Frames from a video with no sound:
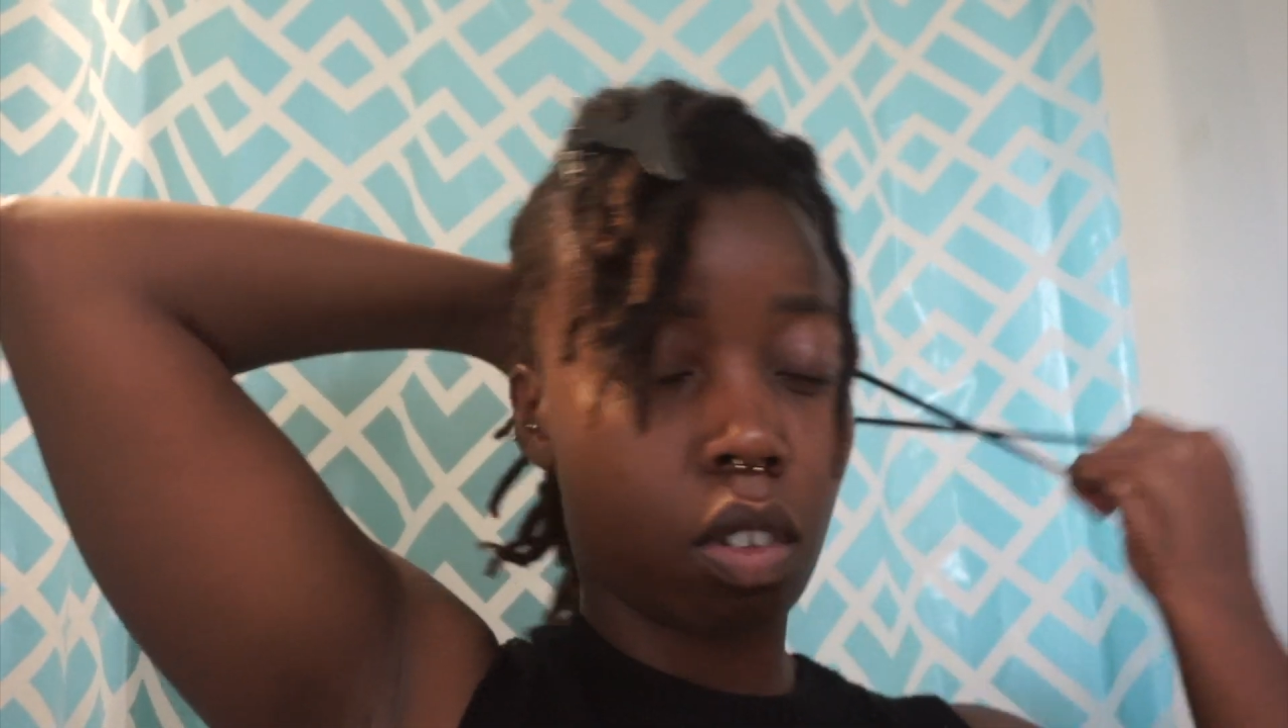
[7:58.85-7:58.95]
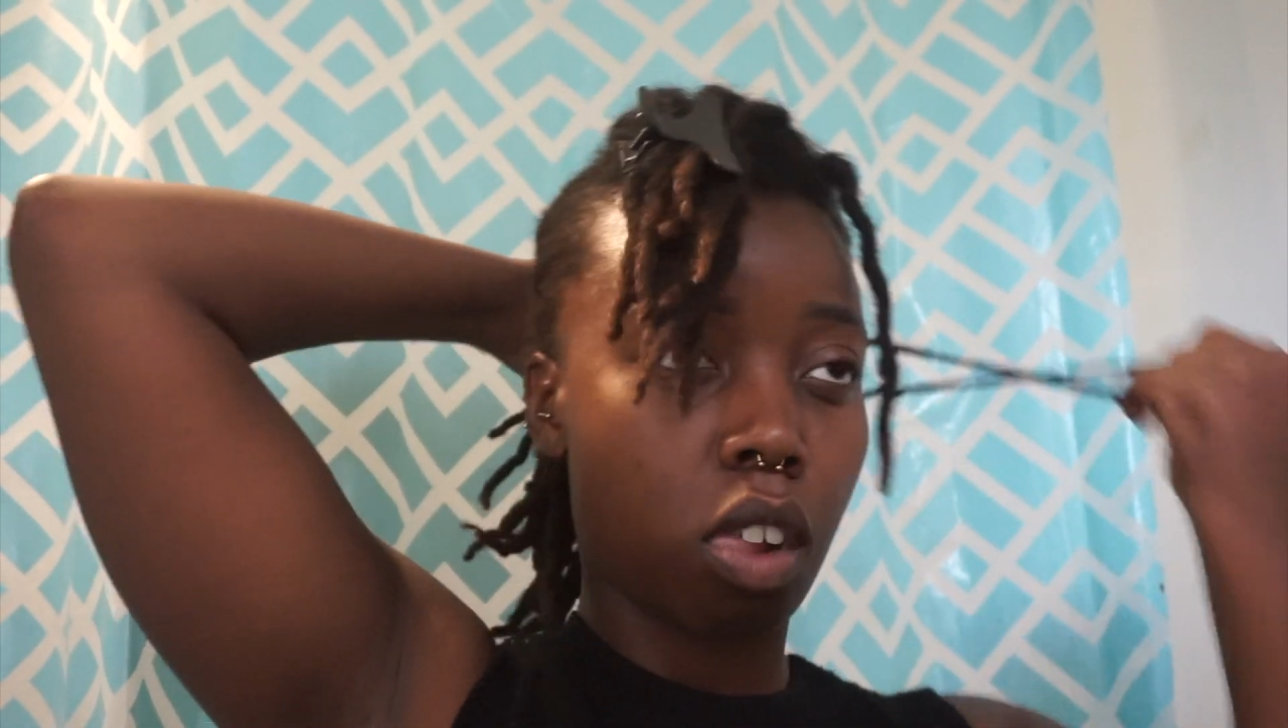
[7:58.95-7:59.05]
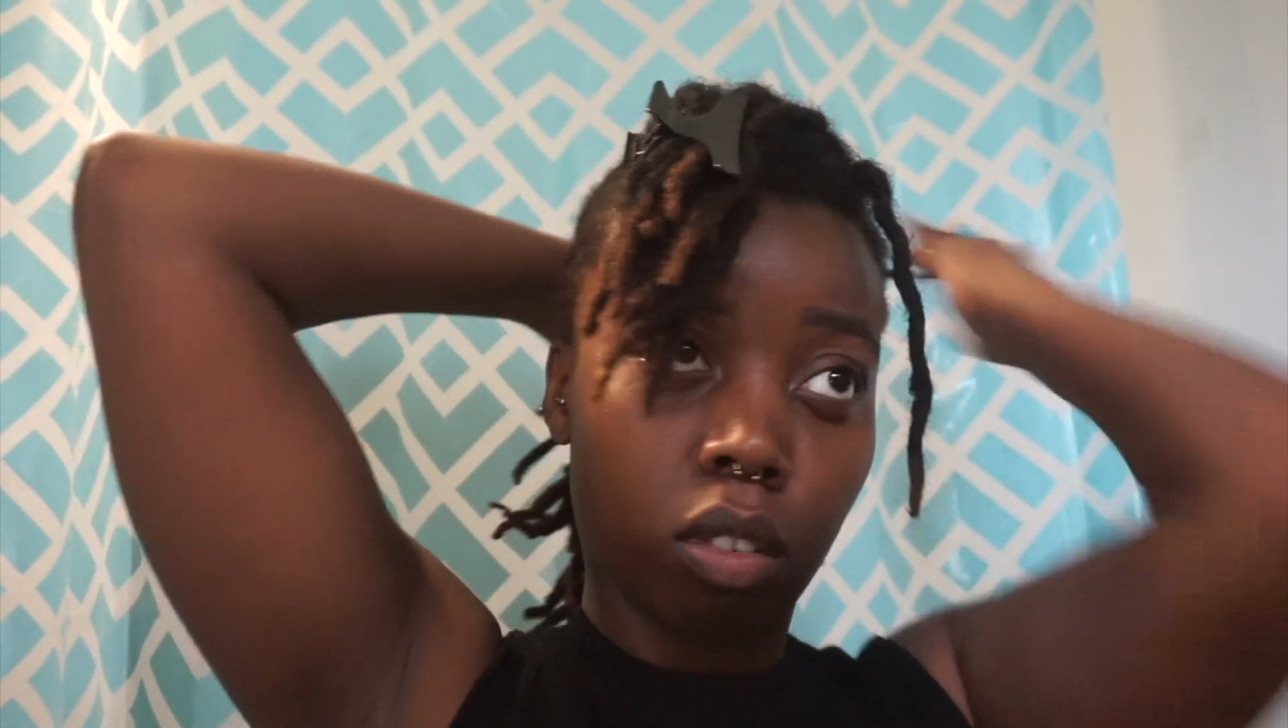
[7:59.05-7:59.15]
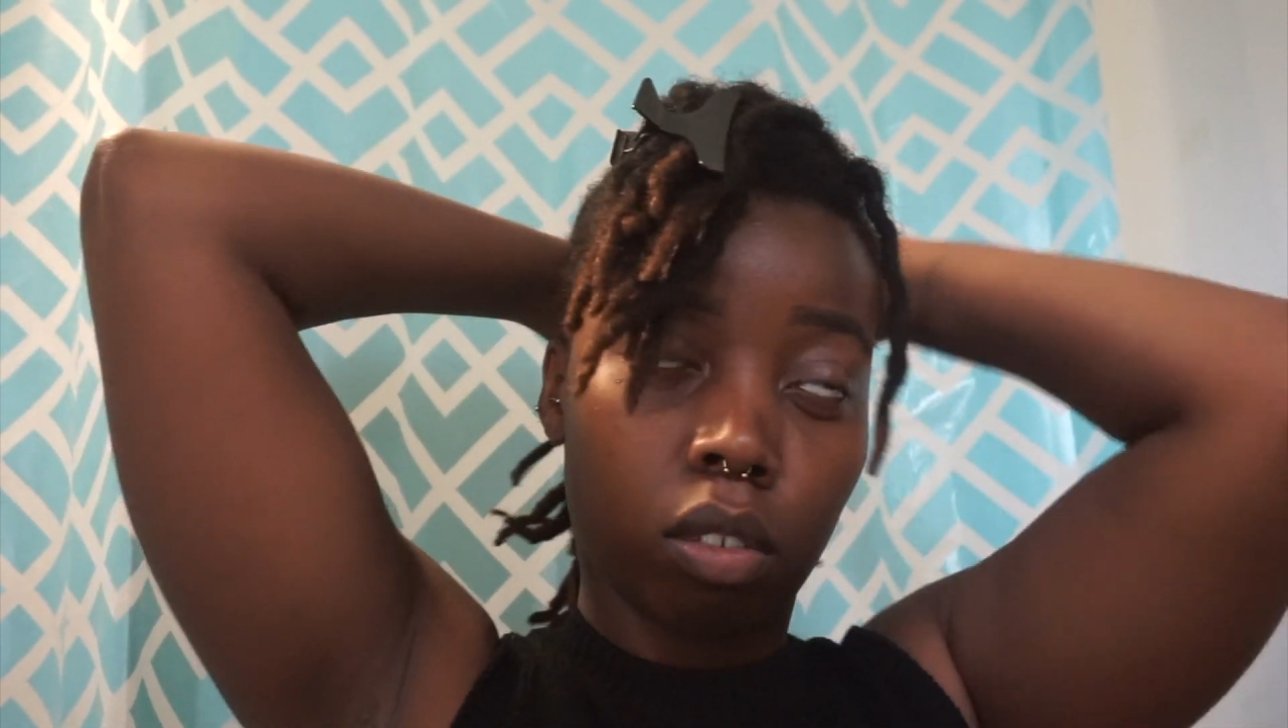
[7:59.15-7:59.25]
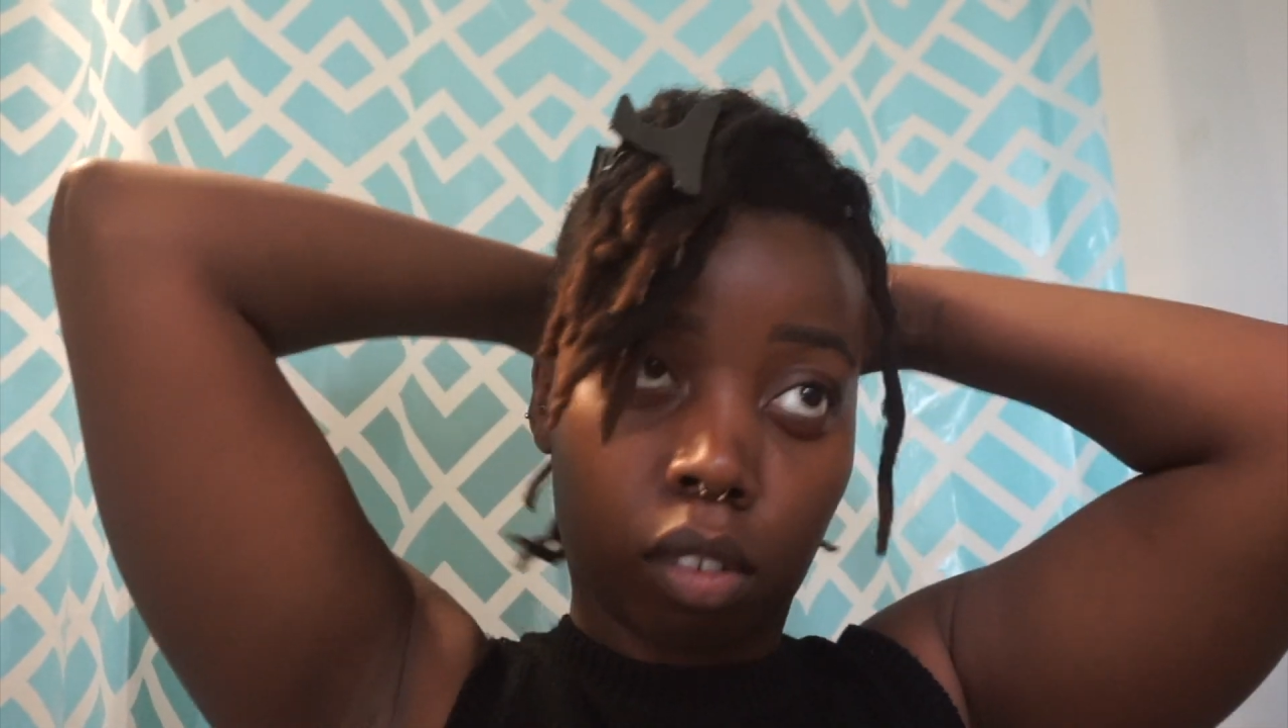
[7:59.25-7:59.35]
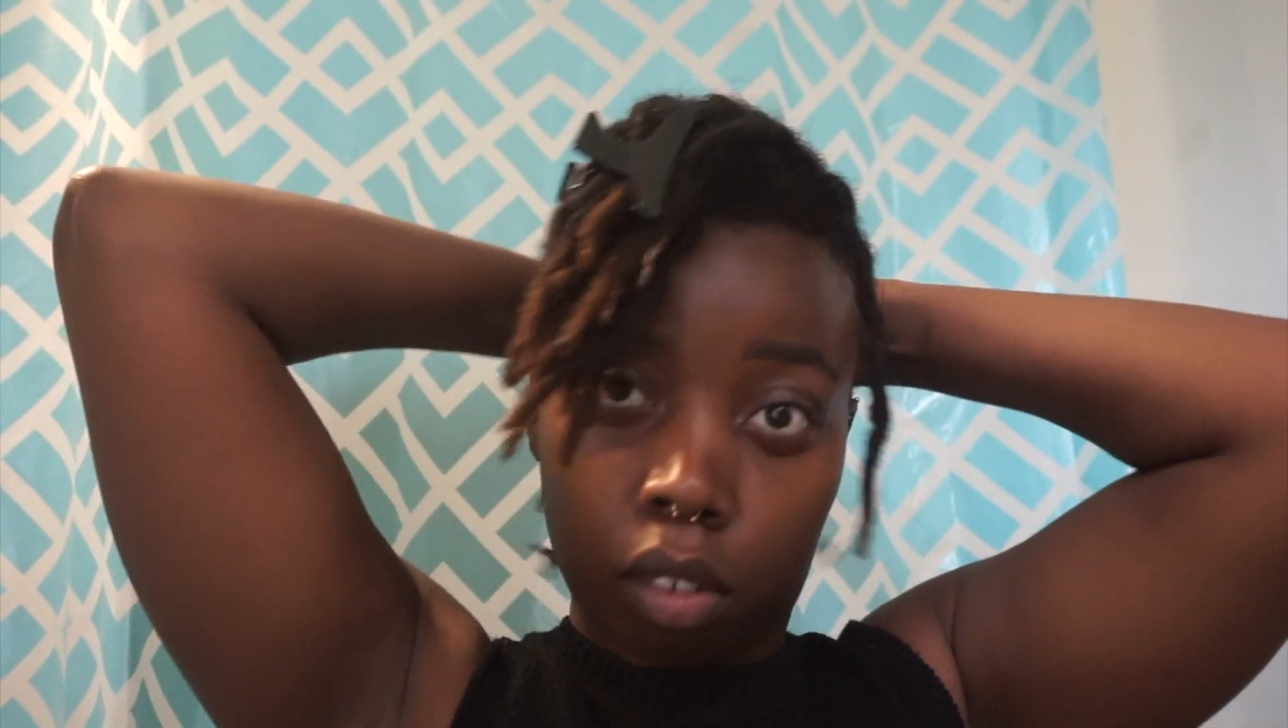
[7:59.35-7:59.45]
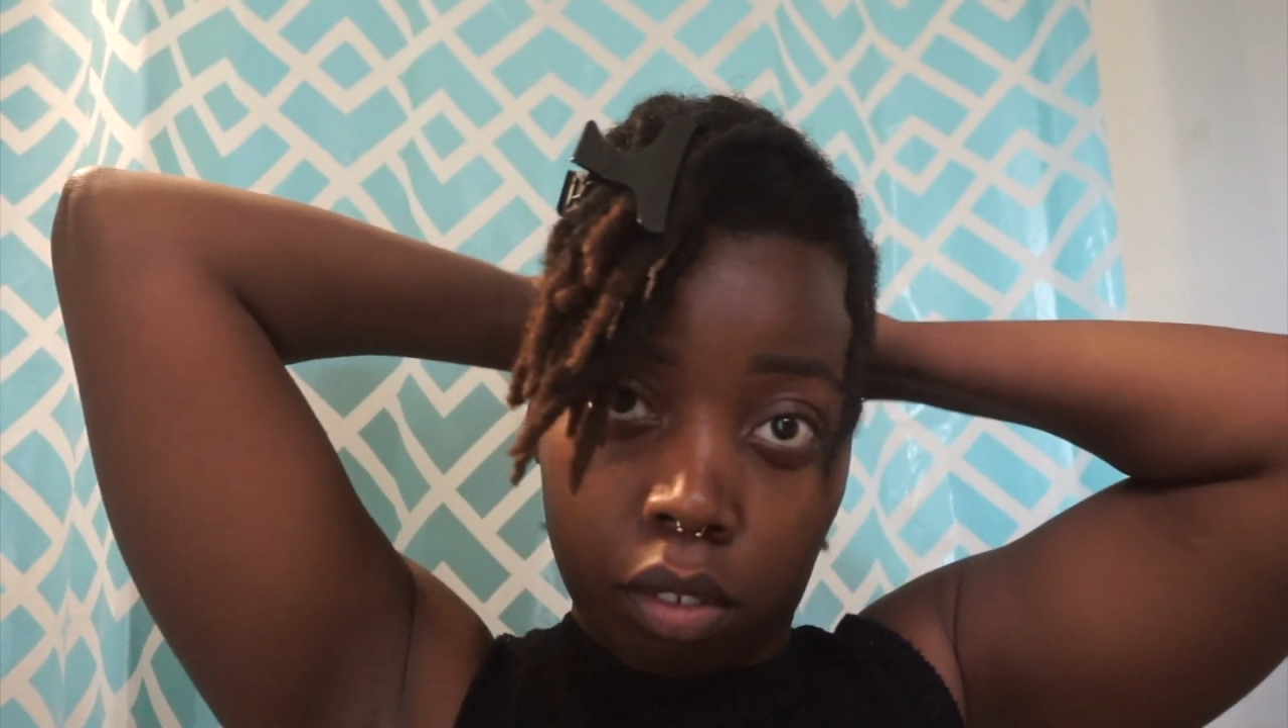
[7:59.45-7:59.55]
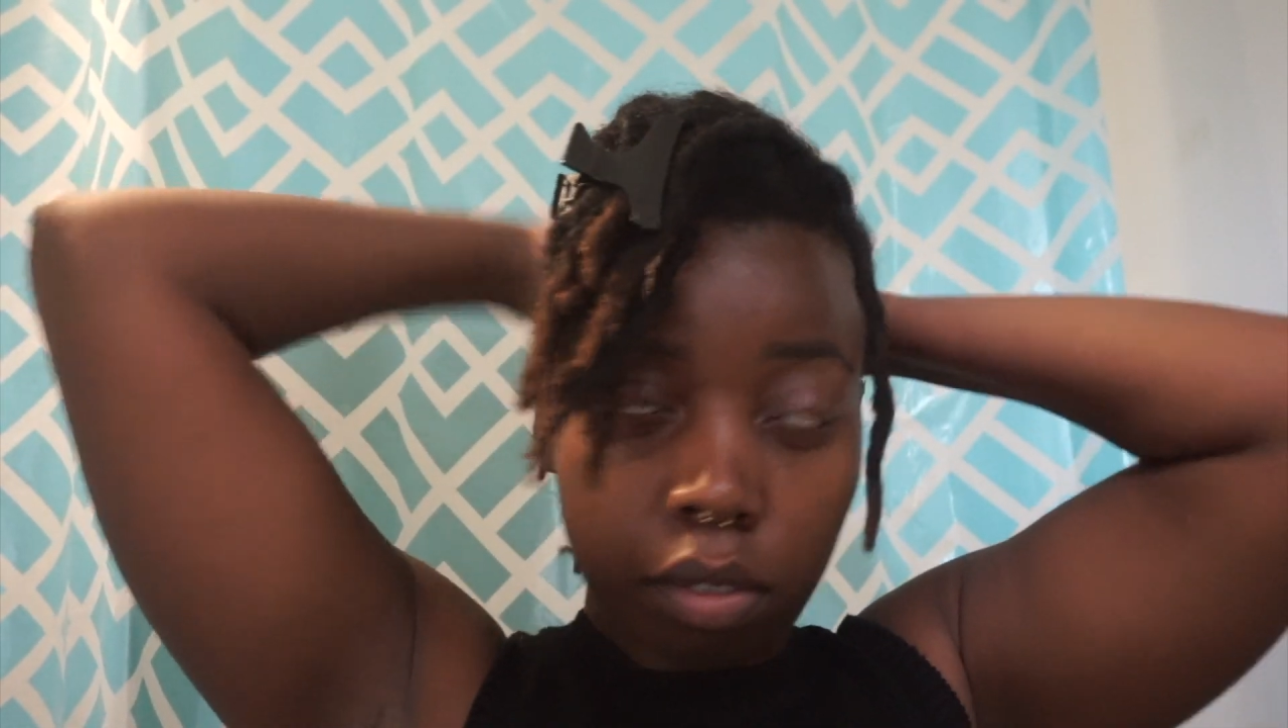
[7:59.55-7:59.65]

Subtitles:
I don't do it